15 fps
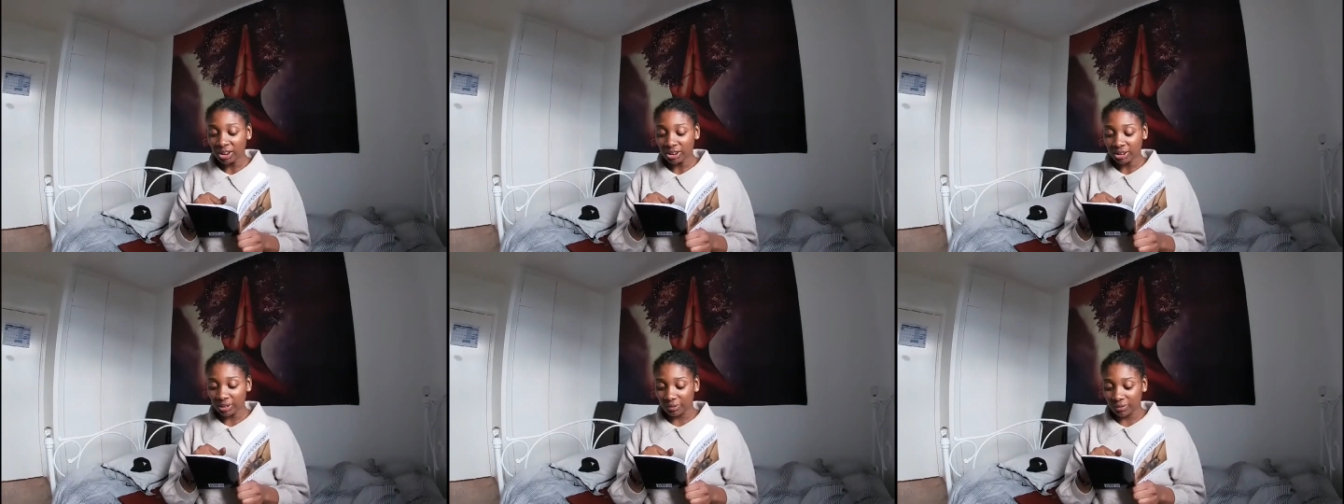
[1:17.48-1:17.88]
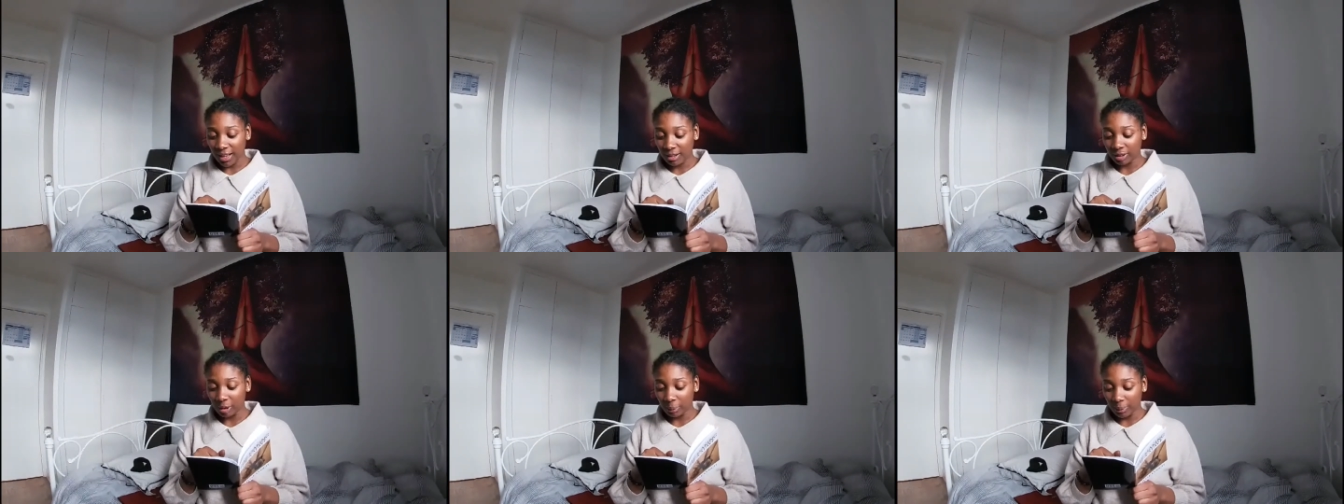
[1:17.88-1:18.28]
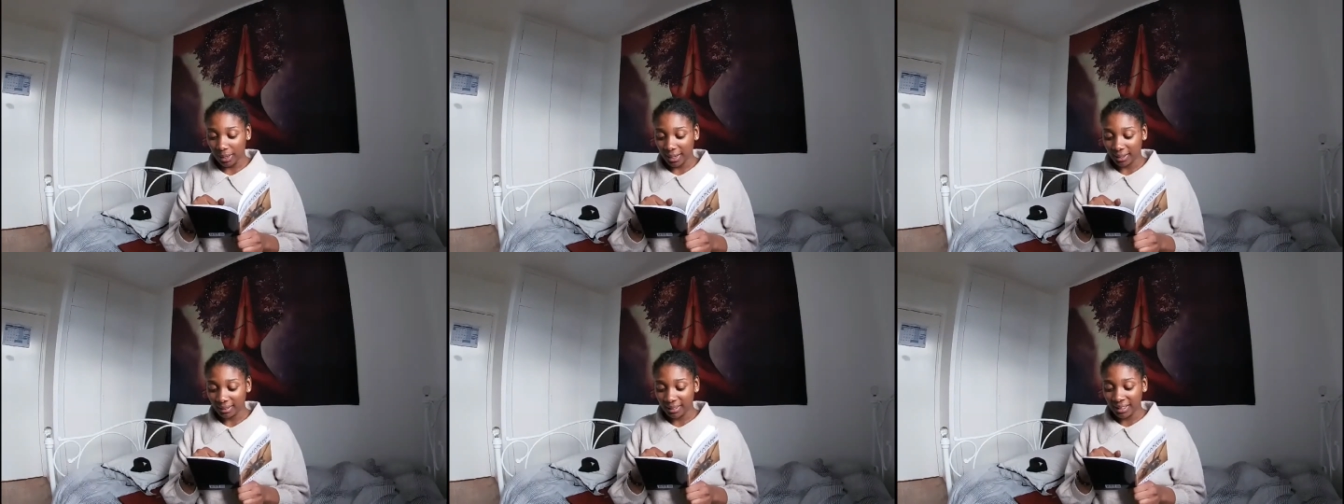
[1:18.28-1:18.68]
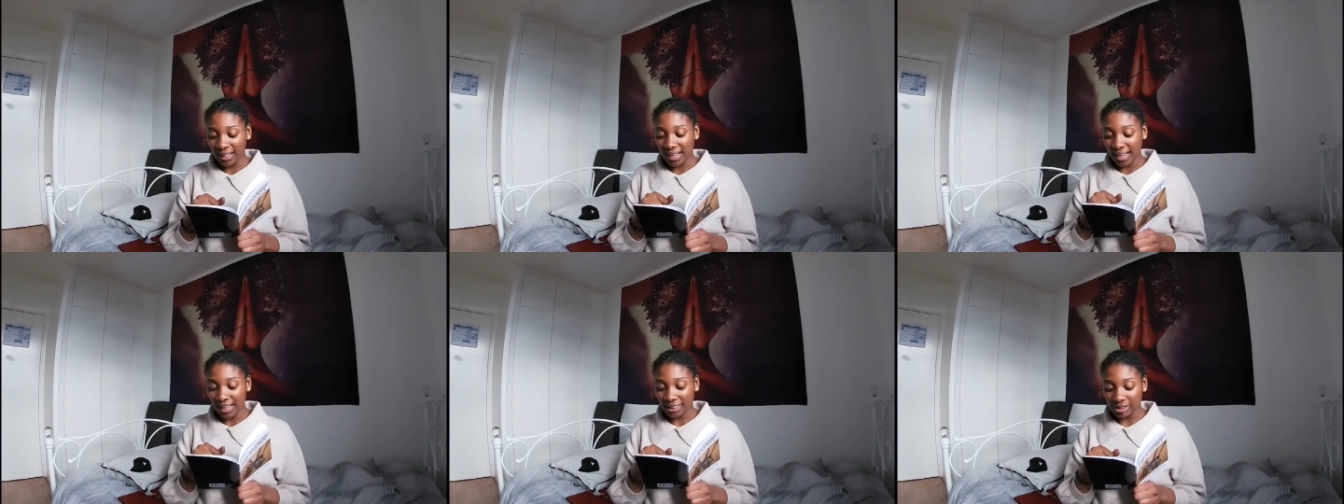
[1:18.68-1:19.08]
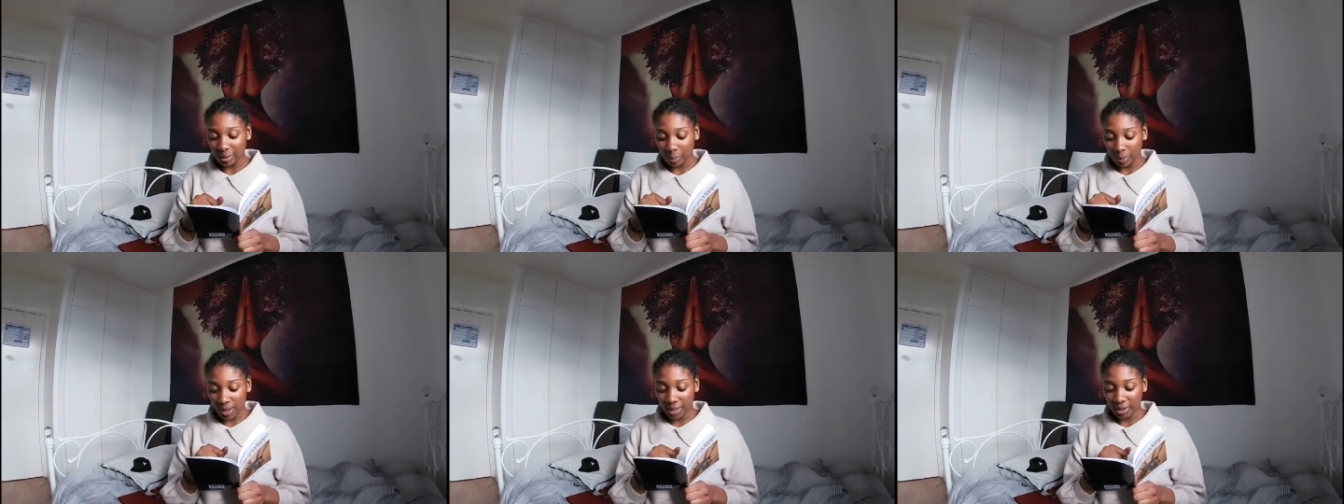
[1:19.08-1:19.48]
to value it as a
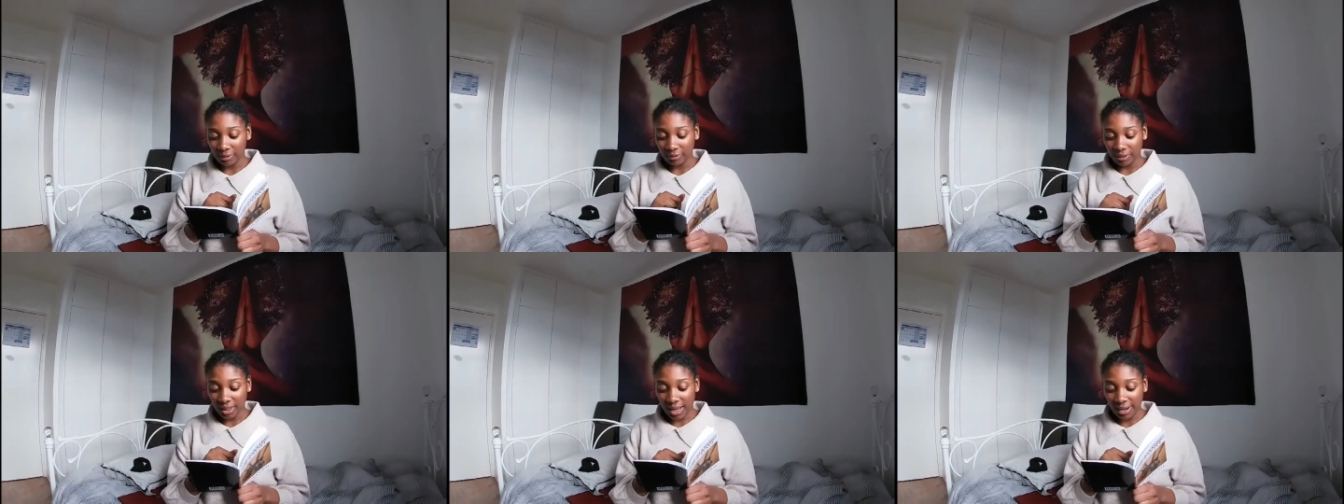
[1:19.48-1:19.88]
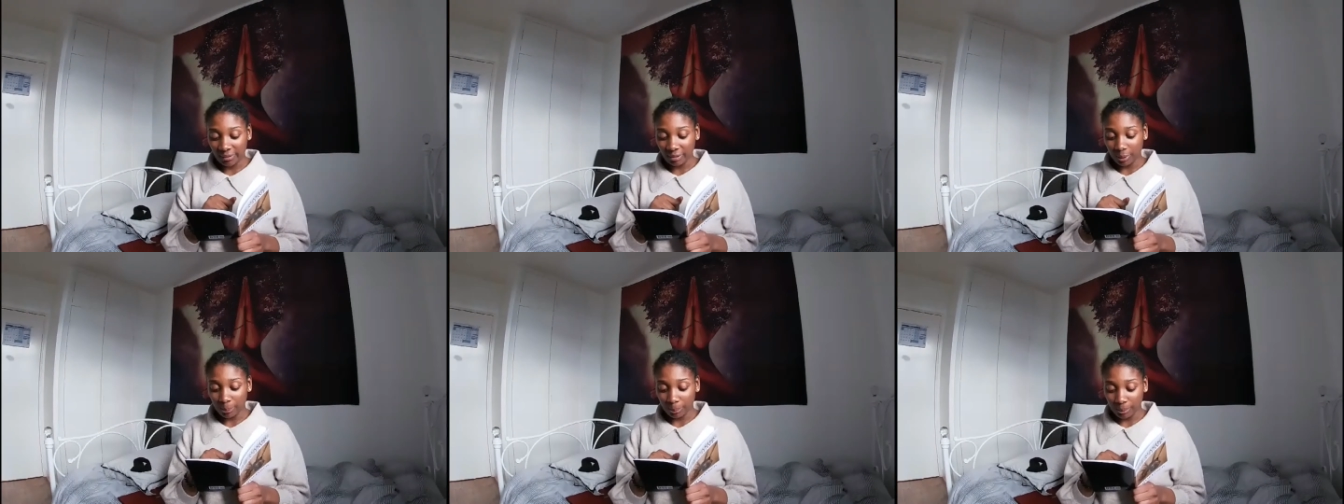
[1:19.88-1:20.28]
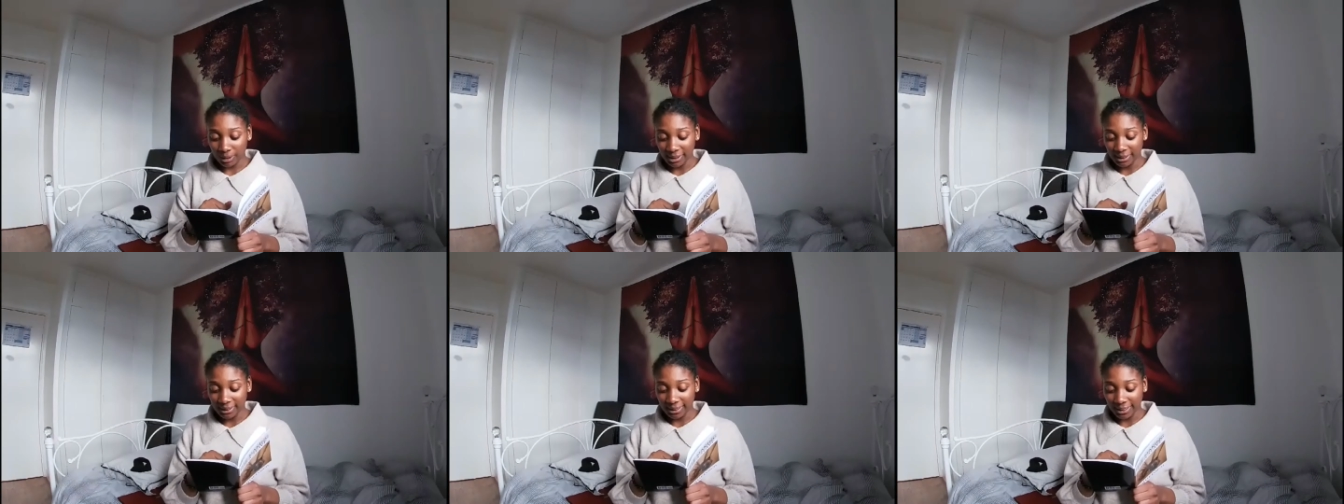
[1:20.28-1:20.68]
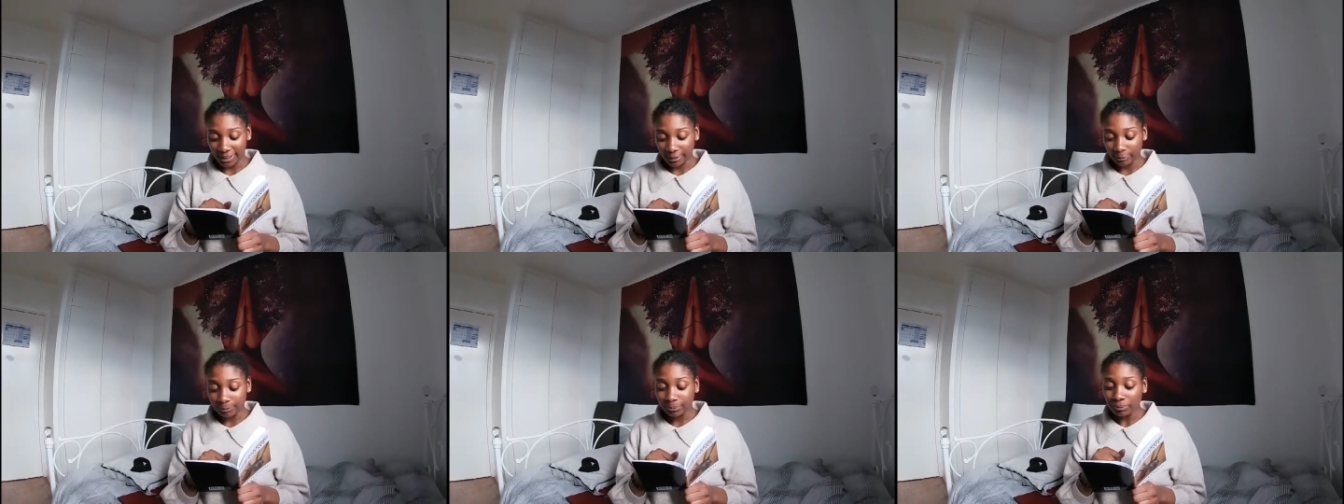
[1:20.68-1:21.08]
way of life completely,